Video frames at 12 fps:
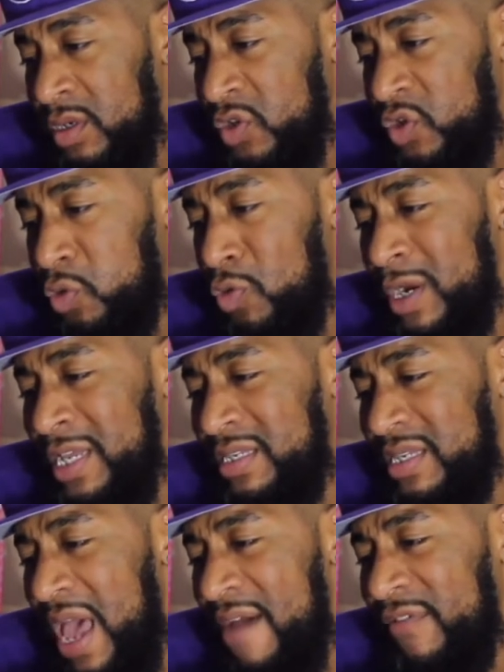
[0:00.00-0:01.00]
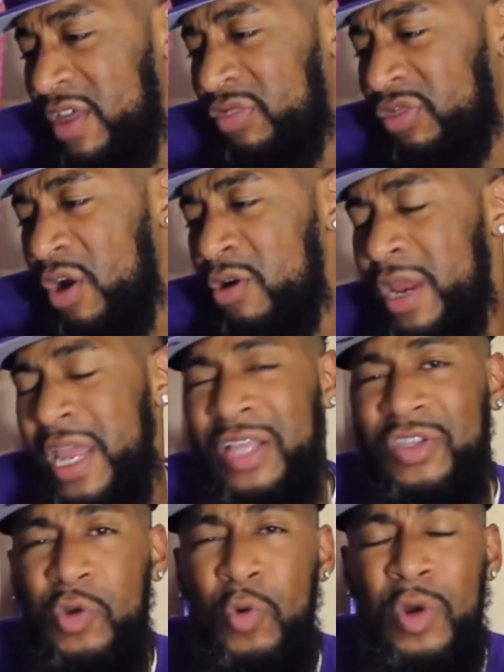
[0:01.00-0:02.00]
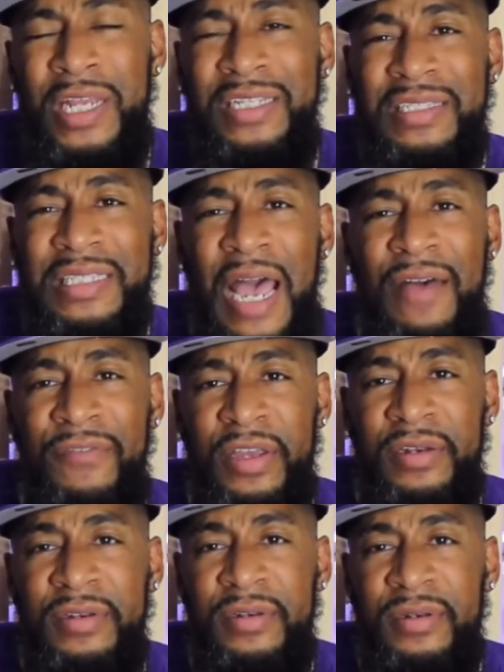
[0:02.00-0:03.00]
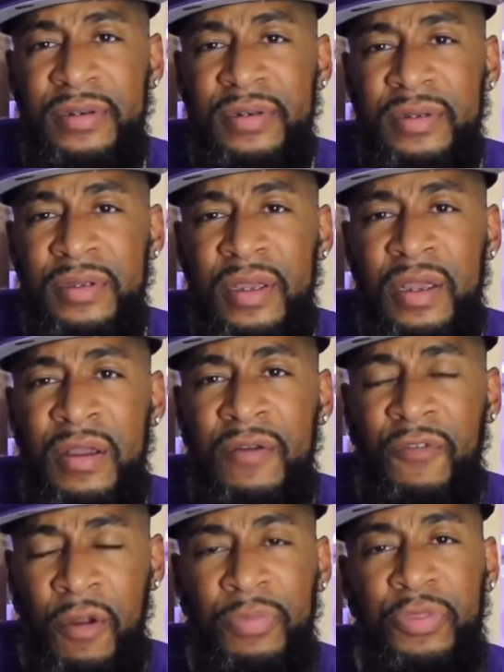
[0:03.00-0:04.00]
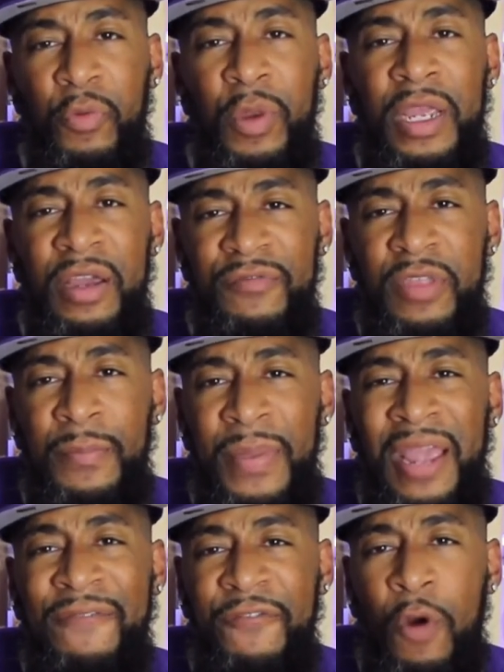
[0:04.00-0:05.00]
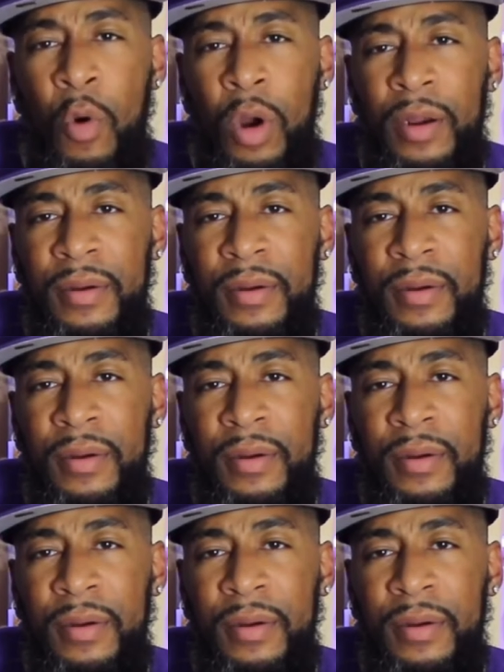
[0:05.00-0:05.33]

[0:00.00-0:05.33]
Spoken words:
27, 30, and 27 from 3 of the big 4.